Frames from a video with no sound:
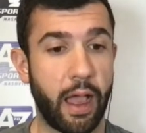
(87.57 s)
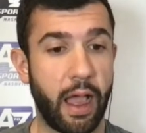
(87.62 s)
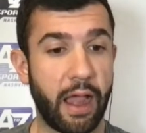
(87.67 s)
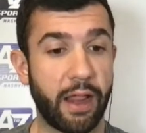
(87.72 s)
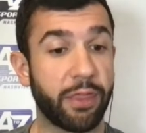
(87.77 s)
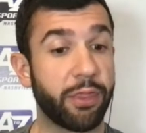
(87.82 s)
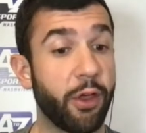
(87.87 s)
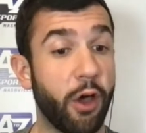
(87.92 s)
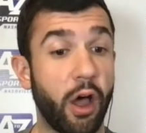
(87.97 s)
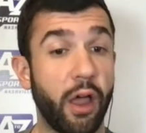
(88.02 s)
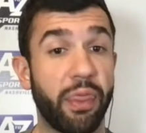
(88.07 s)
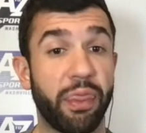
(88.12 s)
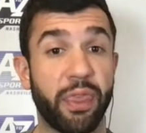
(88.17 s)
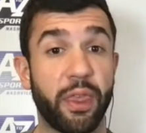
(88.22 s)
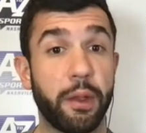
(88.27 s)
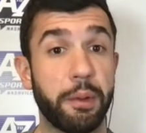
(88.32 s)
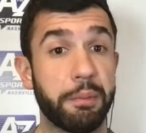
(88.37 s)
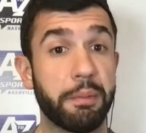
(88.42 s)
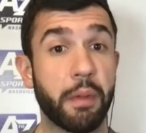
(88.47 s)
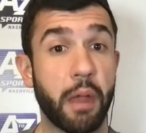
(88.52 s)
thought
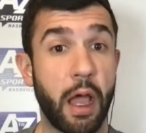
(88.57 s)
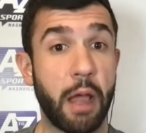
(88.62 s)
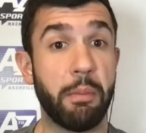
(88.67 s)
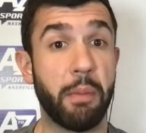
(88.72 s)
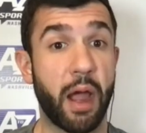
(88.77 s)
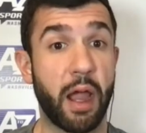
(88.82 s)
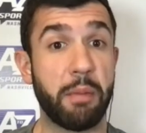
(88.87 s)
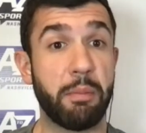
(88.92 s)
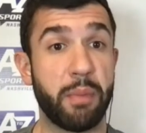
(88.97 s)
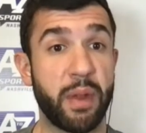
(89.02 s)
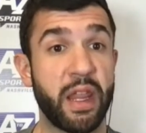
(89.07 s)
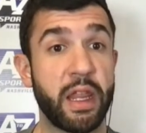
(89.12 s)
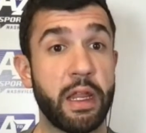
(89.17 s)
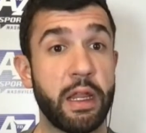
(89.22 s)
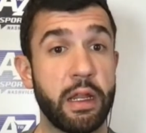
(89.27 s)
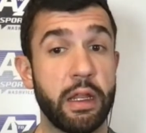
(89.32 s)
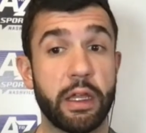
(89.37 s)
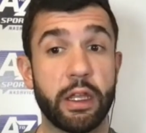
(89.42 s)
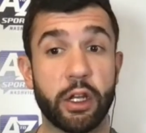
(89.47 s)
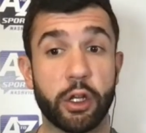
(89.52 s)
that I might
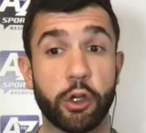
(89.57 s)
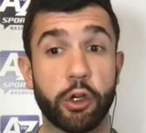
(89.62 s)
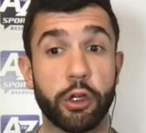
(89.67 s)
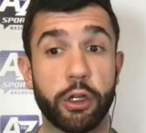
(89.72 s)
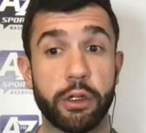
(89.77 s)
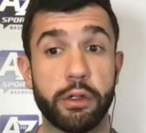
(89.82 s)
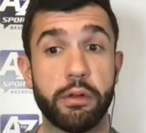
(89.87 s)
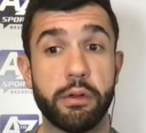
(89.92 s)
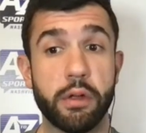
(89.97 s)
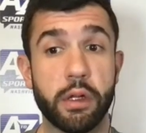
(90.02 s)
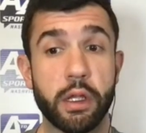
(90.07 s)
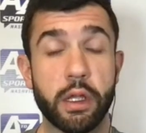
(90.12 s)
be in a good